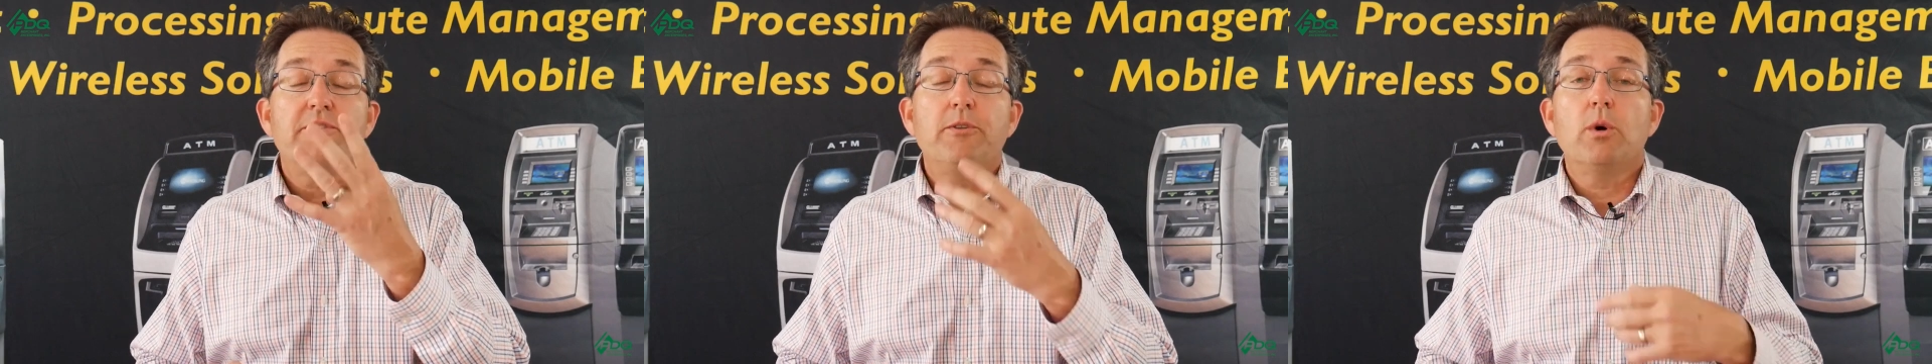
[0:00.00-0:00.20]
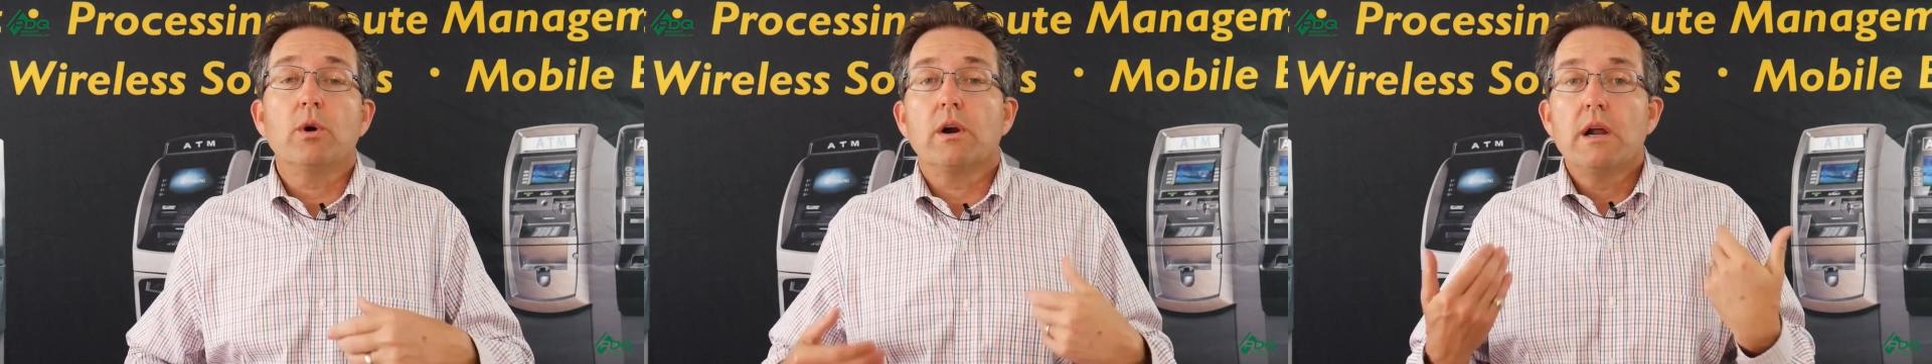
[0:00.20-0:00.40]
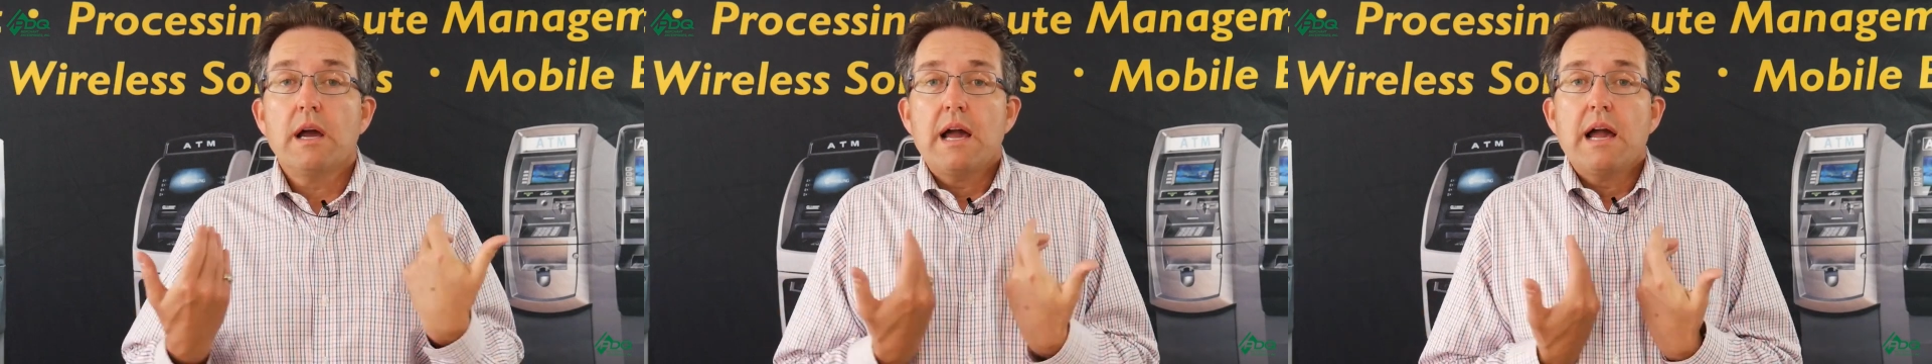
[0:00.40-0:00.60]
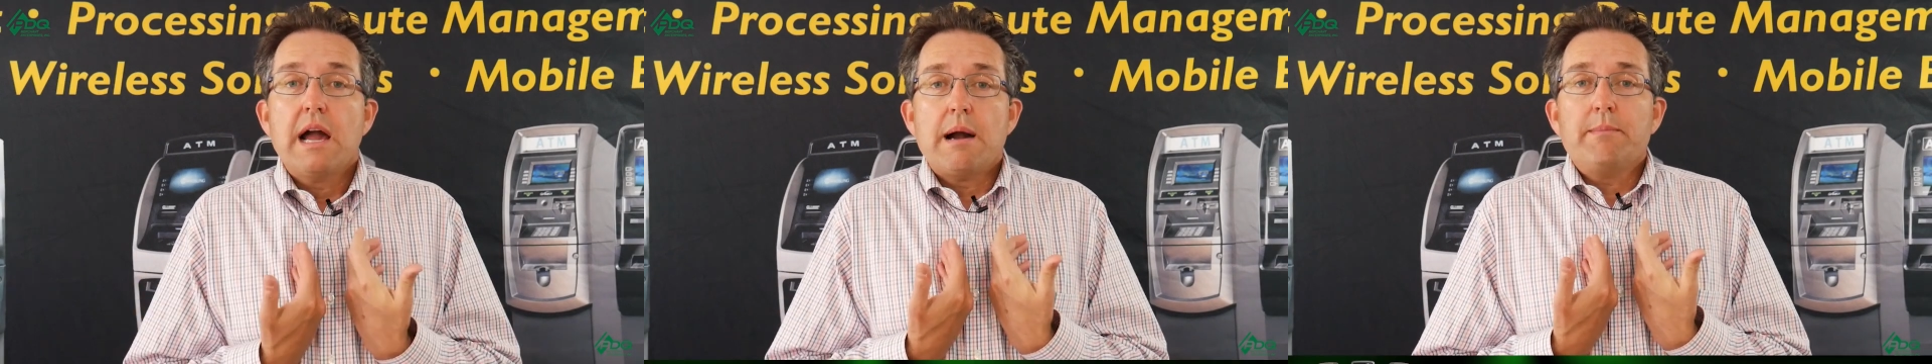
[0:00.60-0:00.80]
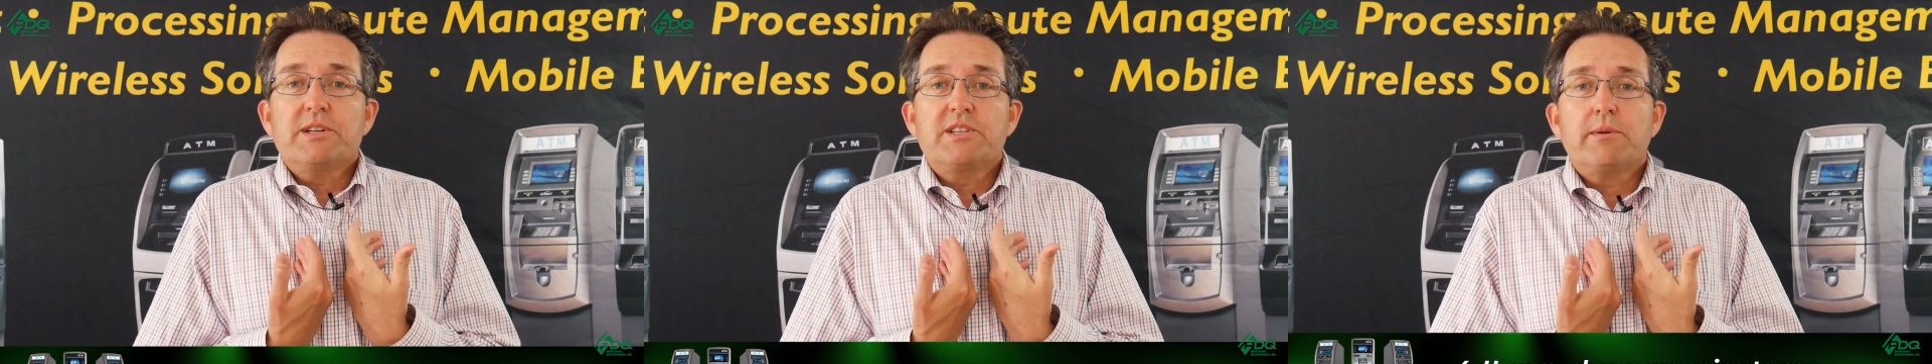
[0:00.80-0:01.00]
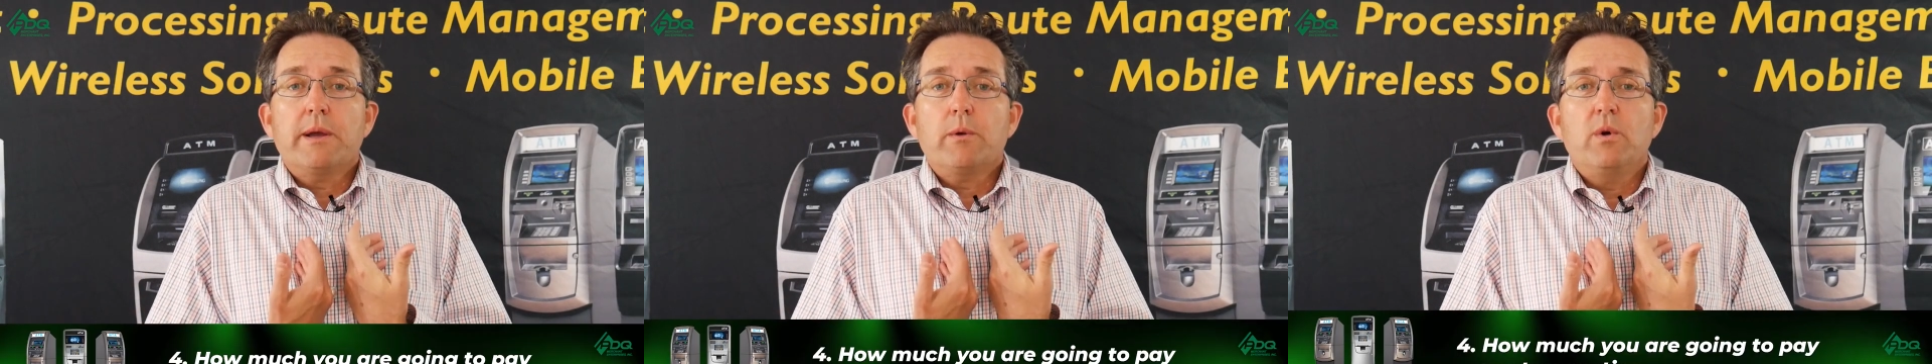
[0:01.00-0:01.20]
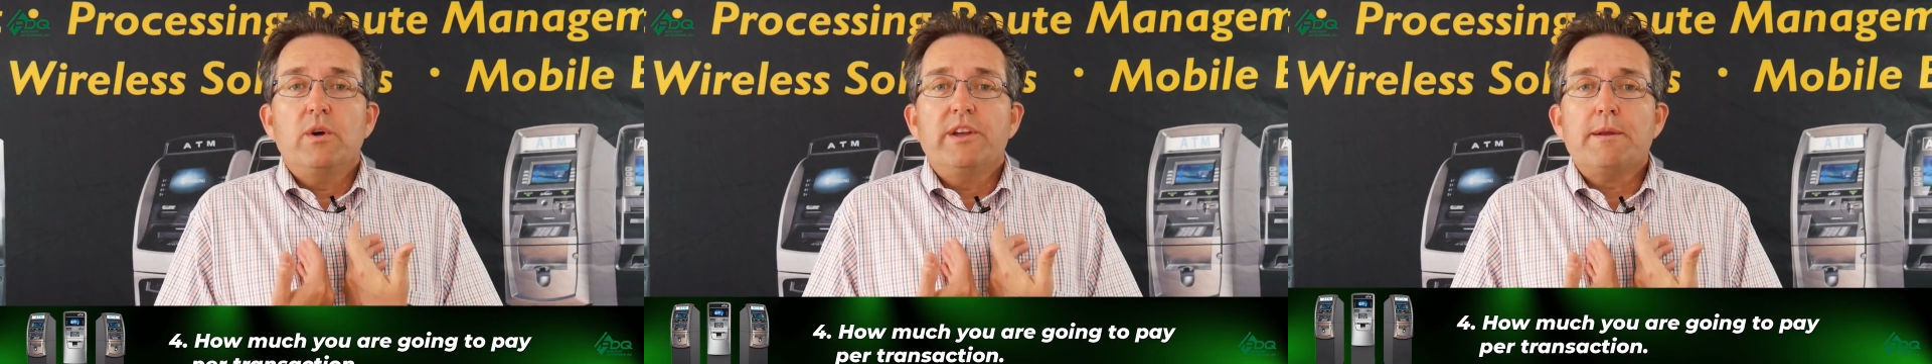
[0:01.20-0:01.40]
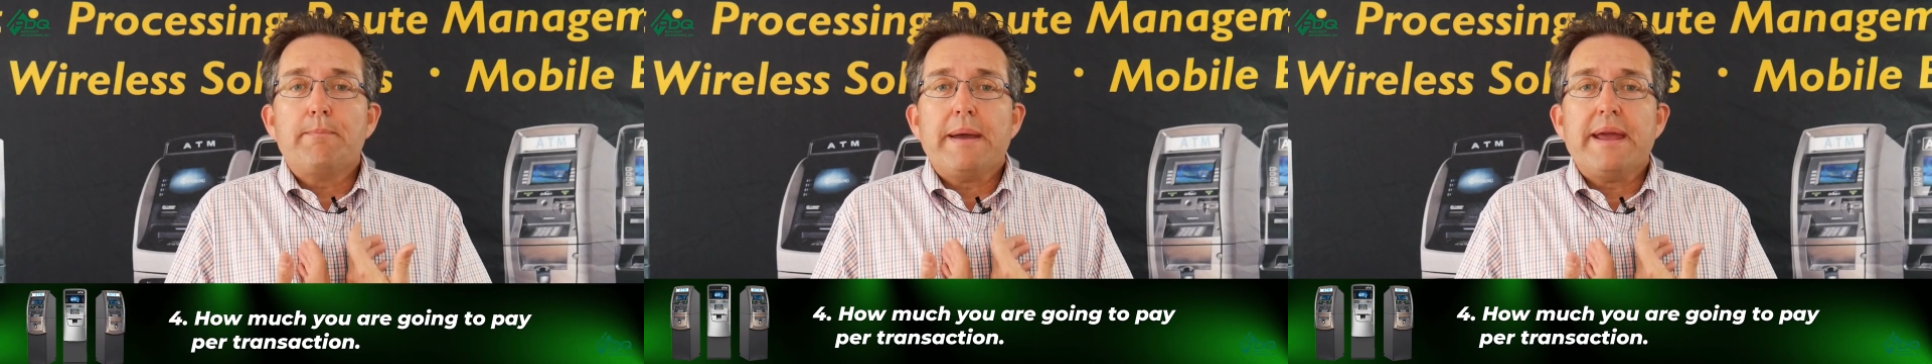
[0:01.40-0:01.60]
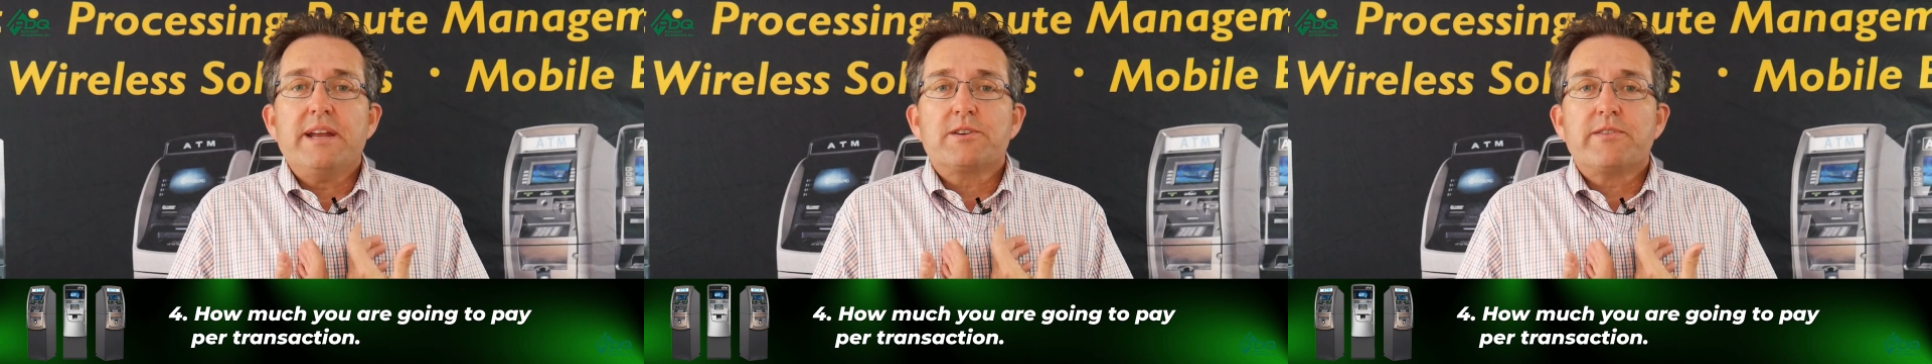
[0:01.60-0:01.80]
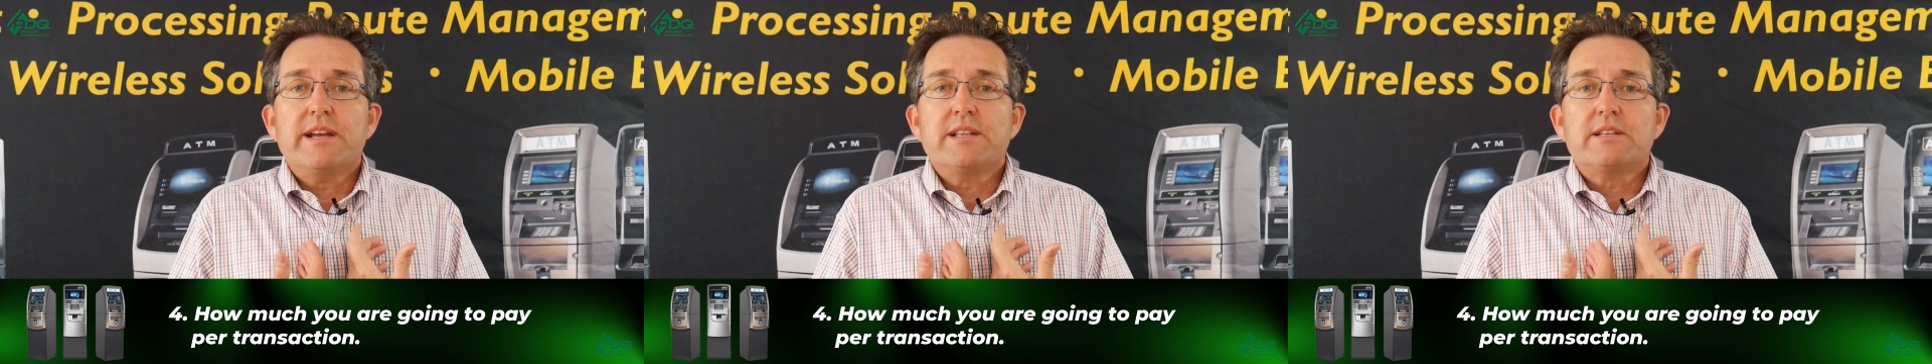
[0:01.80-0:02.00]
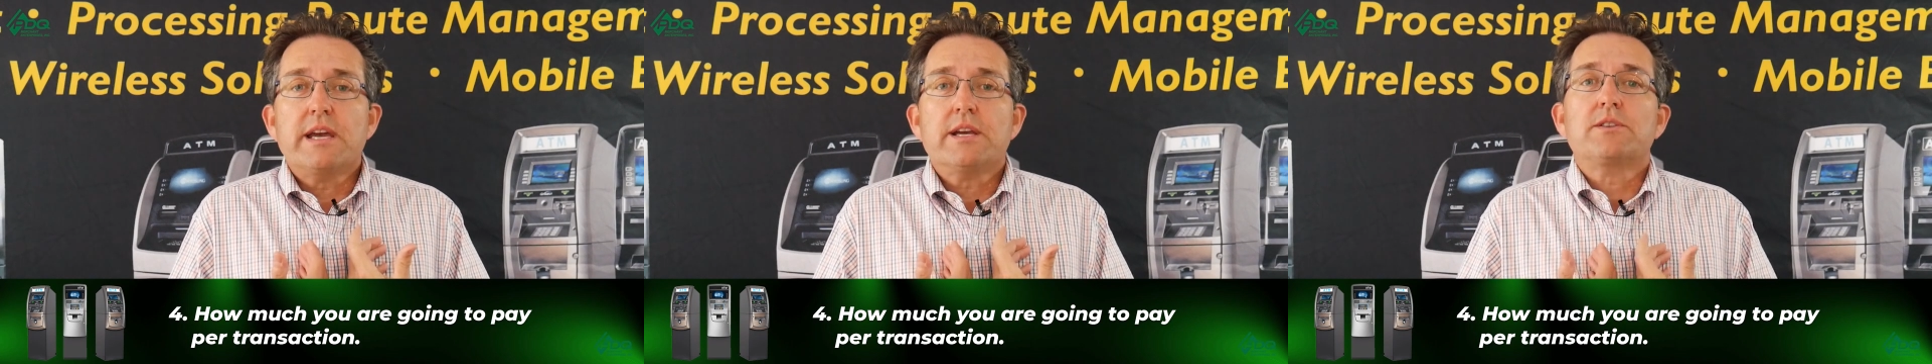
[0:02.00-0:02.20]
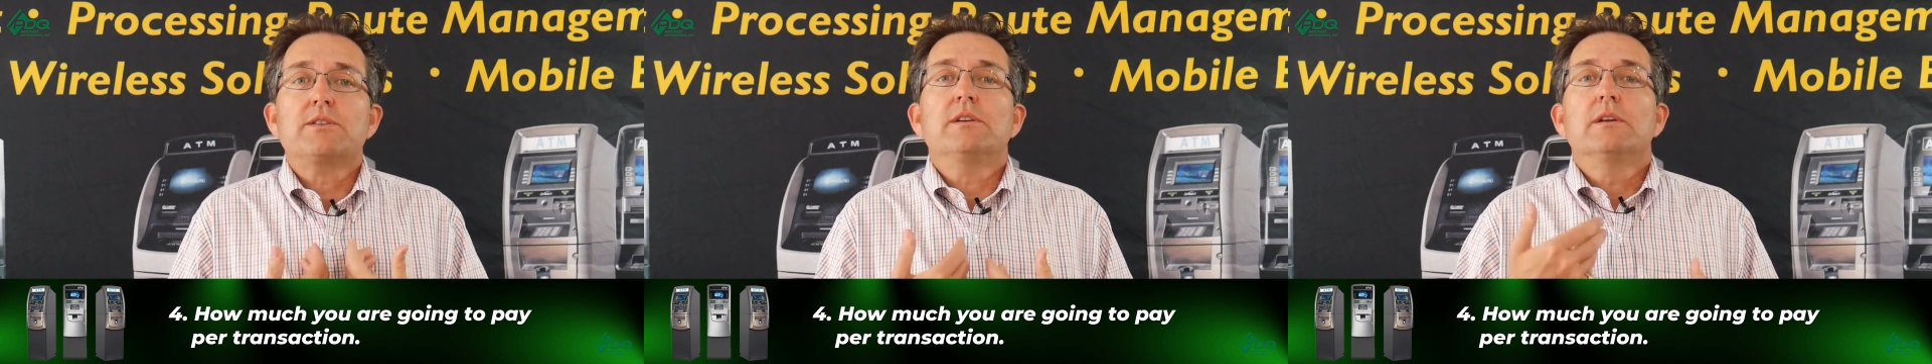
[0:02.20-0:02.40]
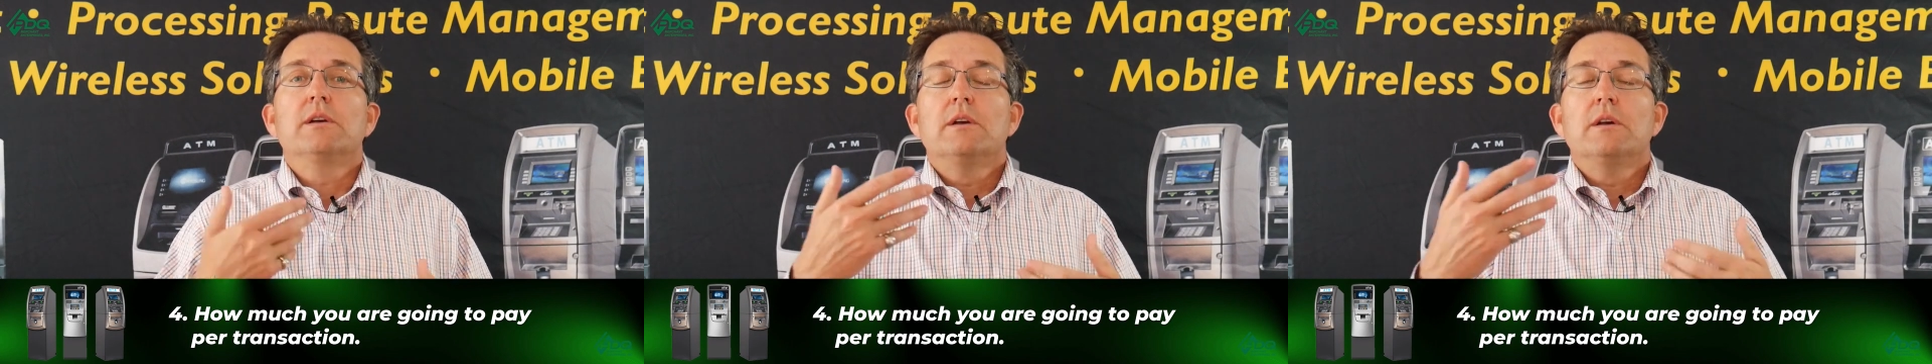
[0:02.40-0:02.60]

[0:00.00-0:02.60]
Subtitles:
four, how much am I willing to pay a transaction?